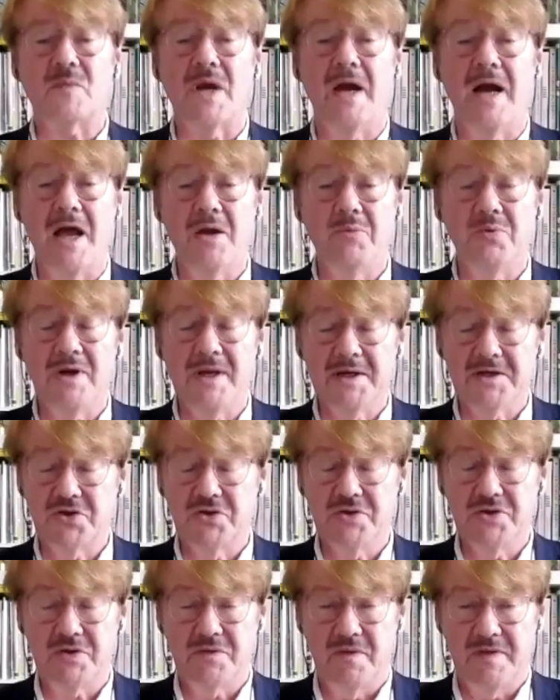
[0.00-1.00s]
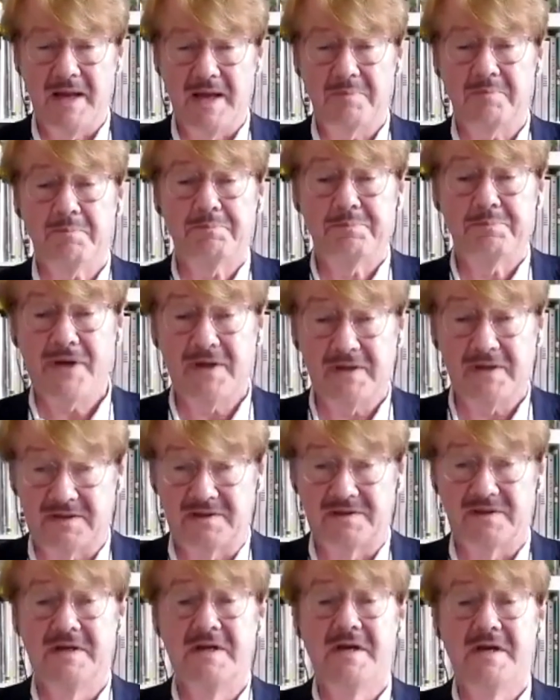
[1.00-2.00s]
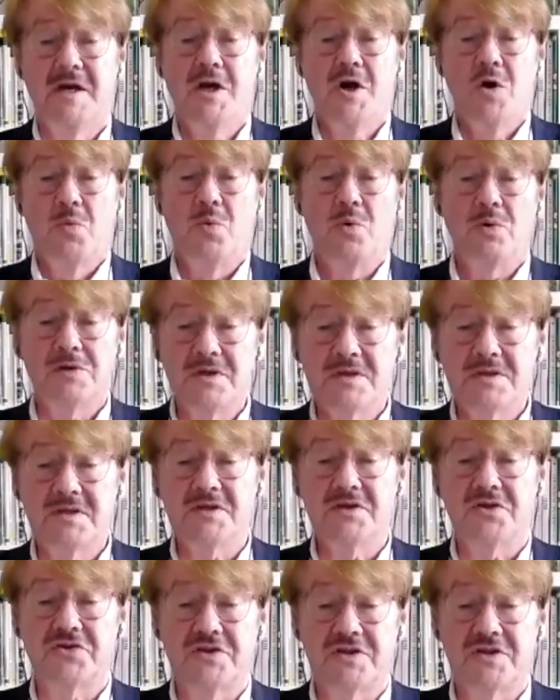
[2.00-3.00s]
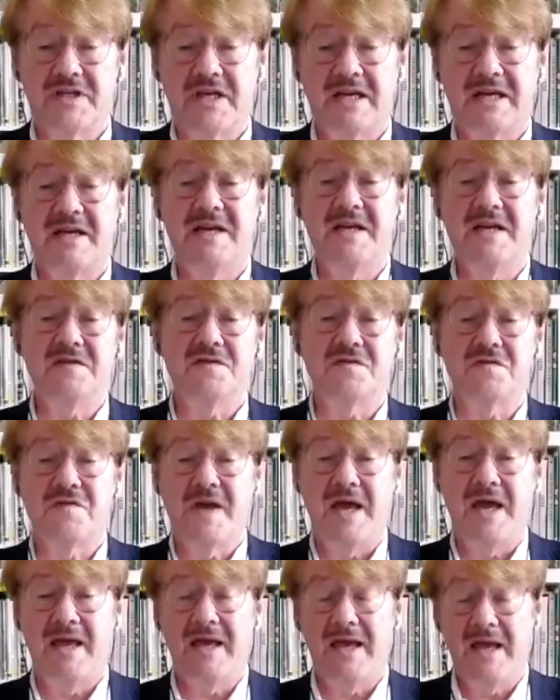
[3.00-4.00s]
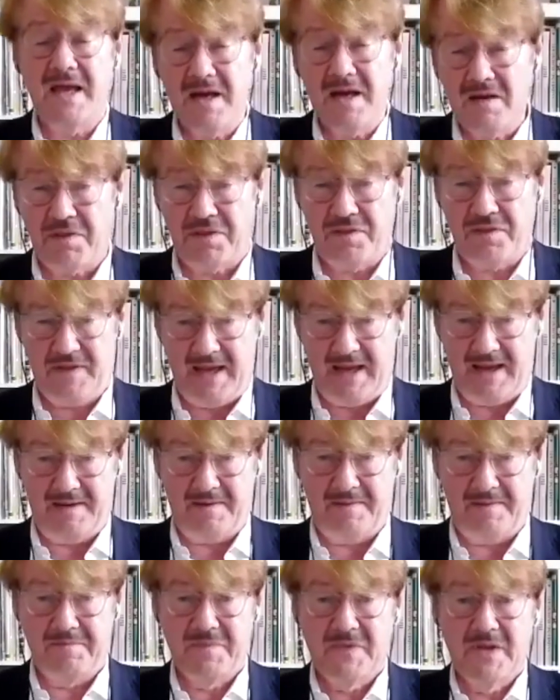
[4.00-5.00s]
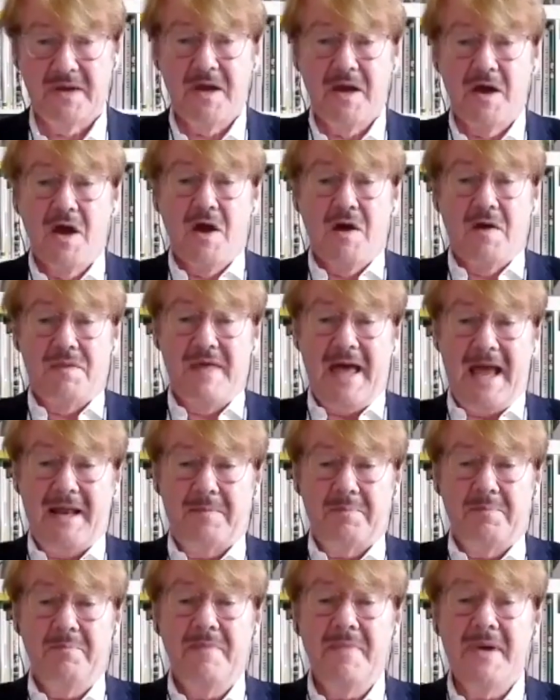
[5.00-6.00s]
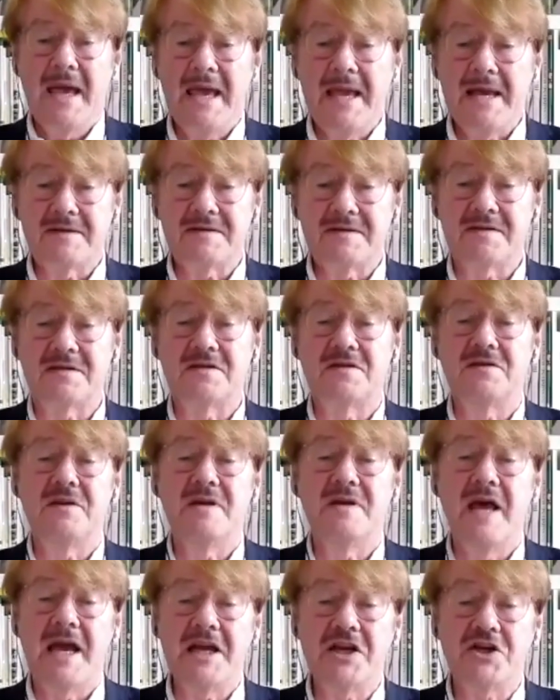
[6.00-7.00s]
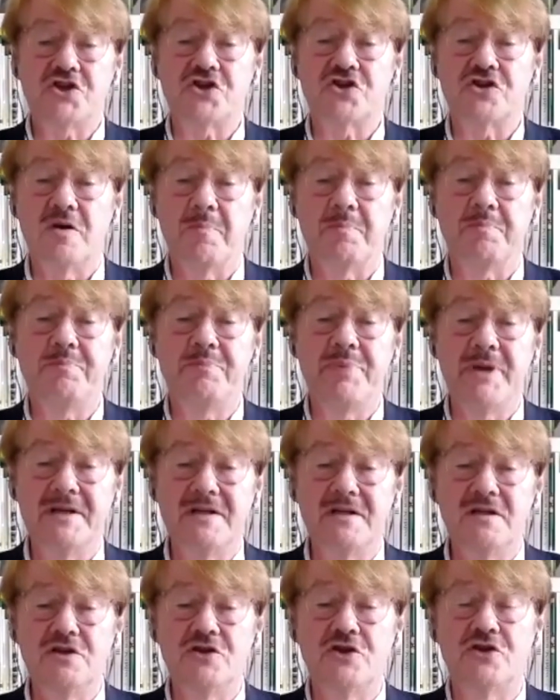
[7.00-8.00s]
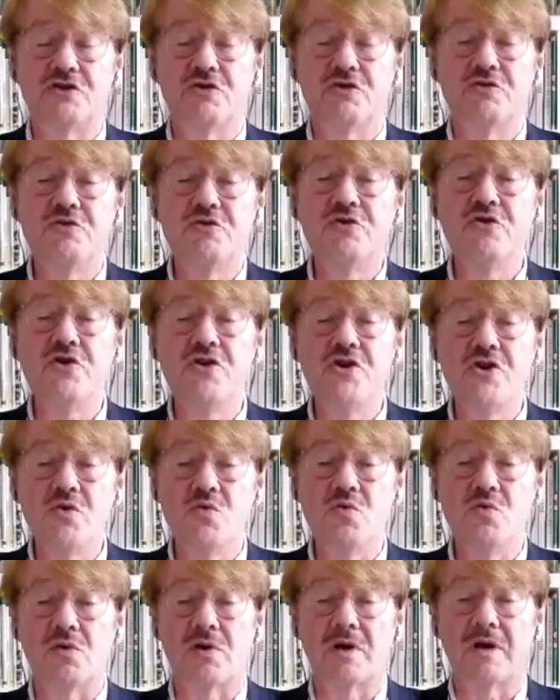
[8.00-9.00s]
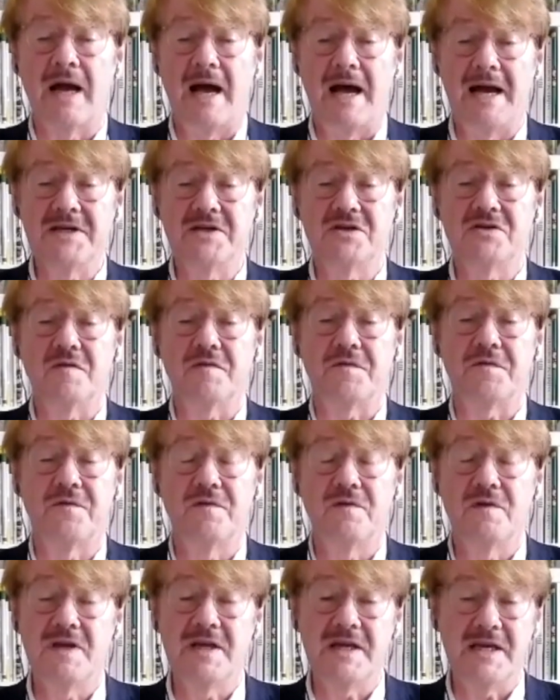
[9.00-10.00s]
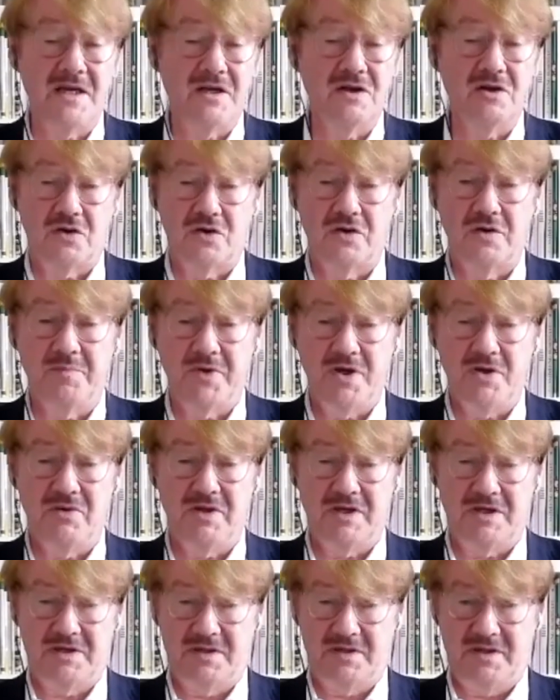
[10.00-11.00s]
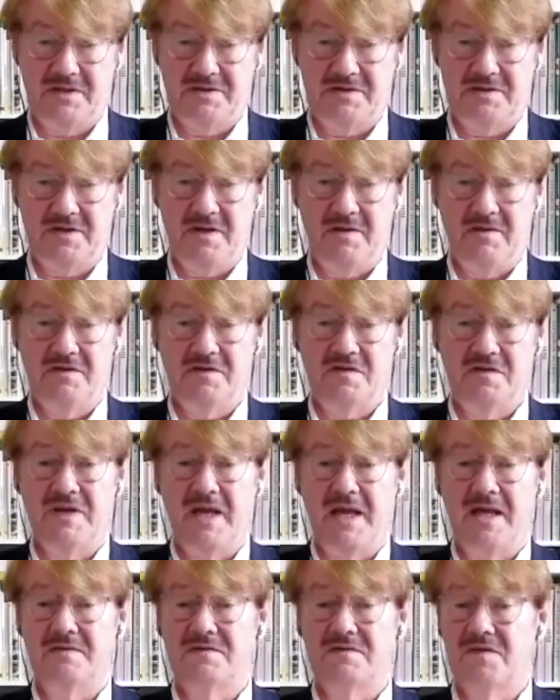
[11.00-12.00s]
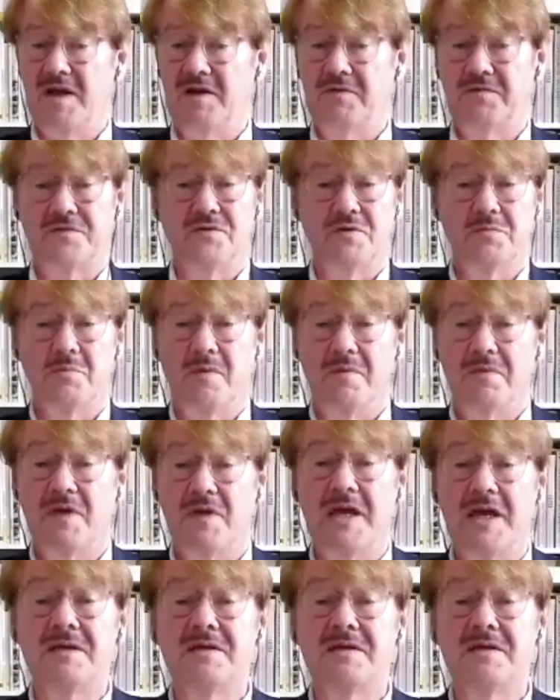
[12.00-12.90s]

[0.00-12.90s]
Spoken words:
I would like to do that. But what is interesting, is there anything that makes nature build new kind of legal communities, in the sense that, for everyone, it